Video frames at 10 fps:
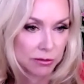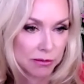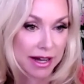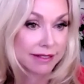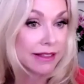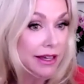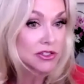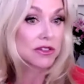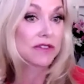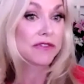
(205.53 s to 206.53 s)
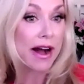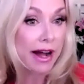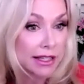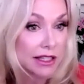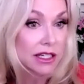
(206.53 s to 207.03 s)
Like things are
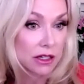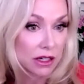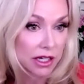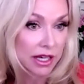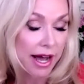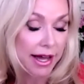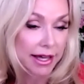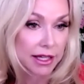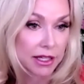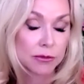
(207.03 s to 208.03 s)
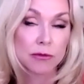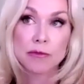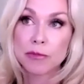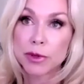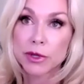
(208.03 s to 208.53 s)
finally good. I had
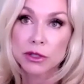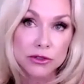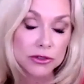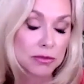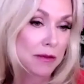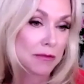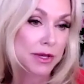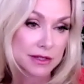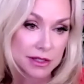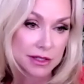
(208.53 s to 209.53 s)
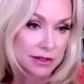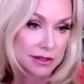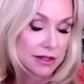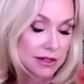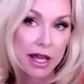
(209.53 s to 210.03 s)
built my
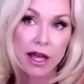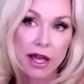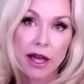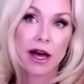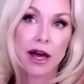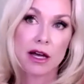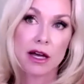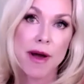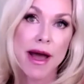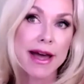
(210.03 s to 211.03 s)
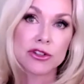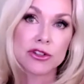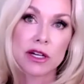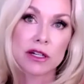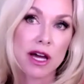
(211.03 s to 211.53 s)
business, I
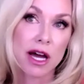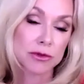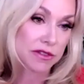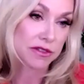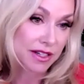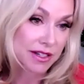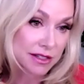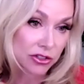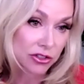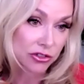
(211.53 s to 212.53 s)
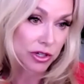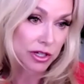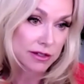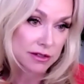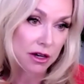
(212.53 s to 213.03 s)
was in the fitness
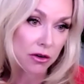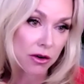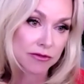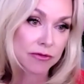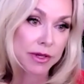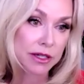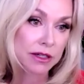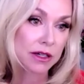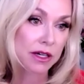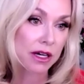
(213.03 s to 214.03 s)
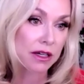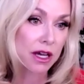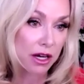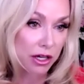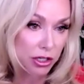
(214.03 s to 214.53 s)
industry. So I've been
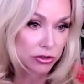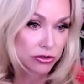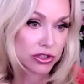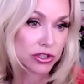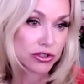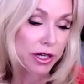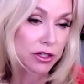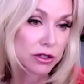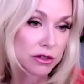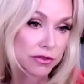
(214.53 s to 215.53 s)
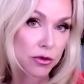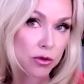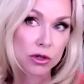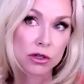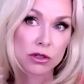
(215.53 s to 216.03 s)
a coach and a trainer
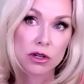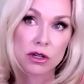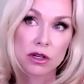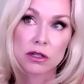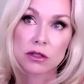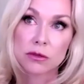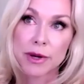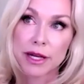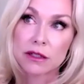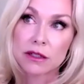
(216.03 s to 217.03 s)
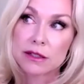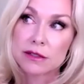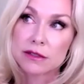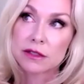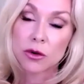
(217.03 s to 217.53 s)
for, oh my
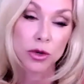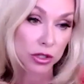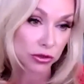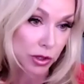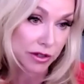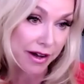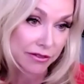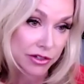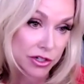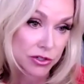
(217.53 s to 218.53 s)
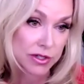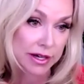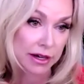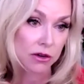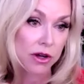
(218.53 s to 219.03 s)
goodness, going on 25 years
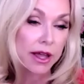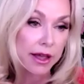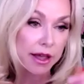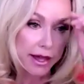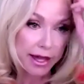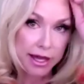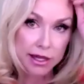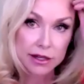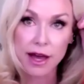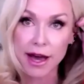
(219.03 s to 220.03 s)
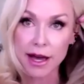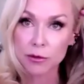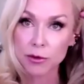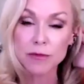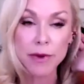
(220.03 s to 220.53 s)
now. And I
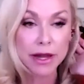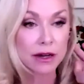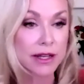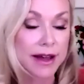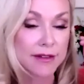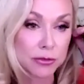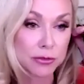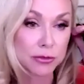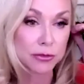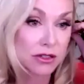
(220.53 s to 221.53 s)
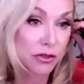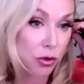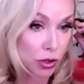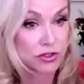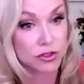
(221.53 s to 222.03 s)
remarried after being
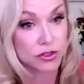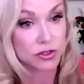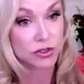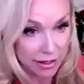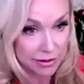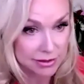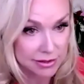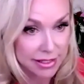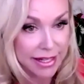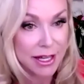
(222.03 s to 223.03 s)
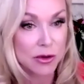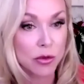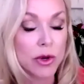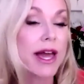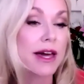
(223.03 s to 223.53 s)
divorced twice.
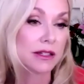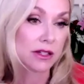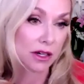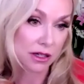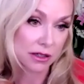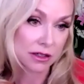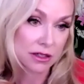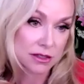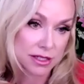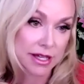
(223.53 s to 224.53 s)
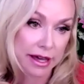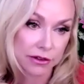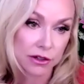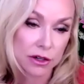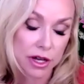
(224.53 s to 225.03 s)
We had a daughter
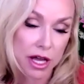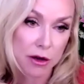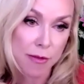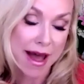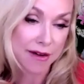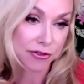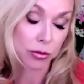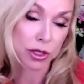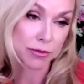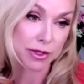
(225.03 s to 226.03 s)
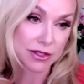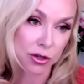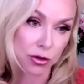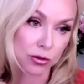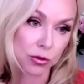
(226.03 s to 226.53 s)
together after we'd been
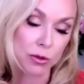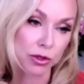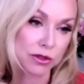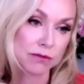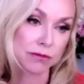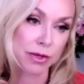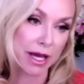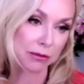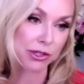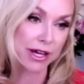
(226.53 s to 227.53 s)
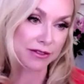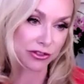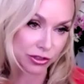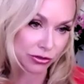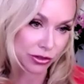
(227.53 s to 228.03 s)
told we wouldn't be able to have
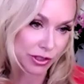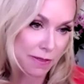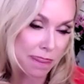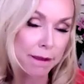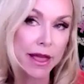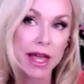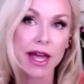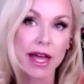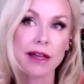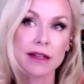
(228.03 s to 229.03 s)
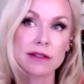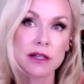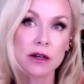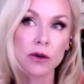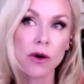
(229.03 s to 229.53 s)
children. Mm-hmm. And
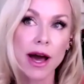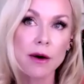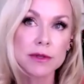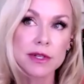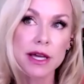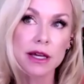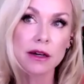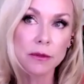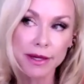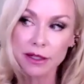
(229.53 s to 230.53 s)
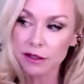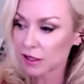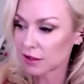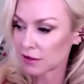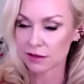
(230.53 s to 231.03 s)
so I was like, oh my
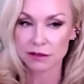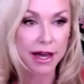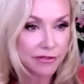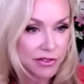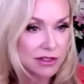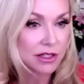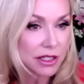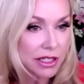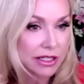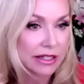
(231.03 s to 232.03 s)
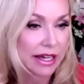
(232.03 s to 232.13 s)
goodness, life is good.